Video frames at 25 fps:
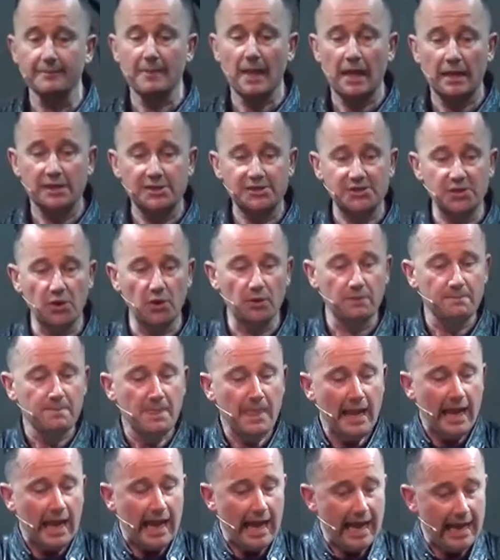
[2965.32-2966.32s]
so,
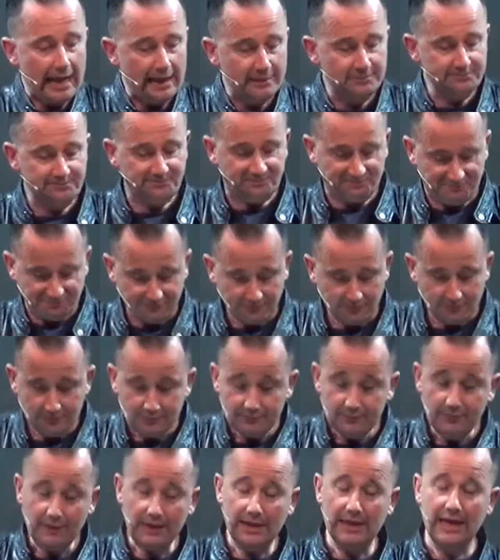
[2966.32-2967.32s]
um,
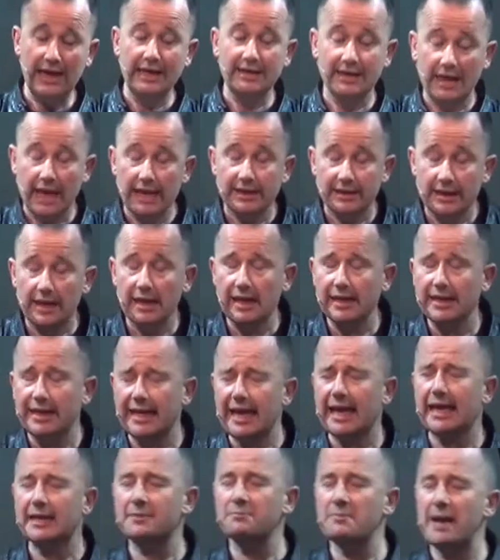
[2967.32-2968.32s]
and, and, and
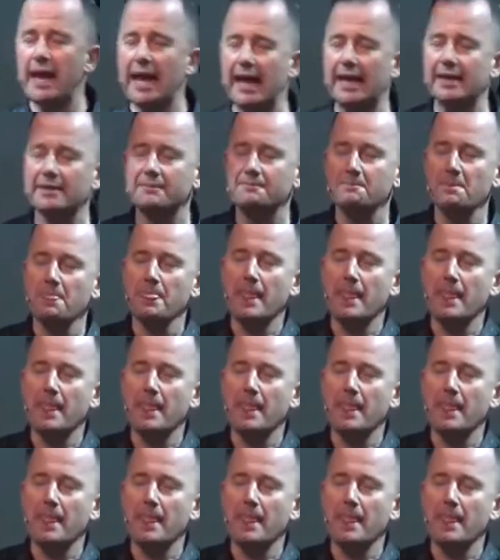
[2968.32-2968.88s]
again, man,